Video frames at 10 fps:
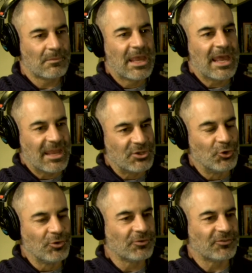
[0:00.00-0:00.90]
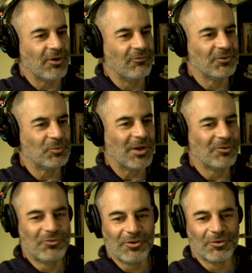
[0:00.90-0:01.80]
And you yourself as well,
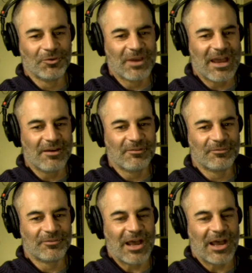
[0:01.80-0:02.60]
do you have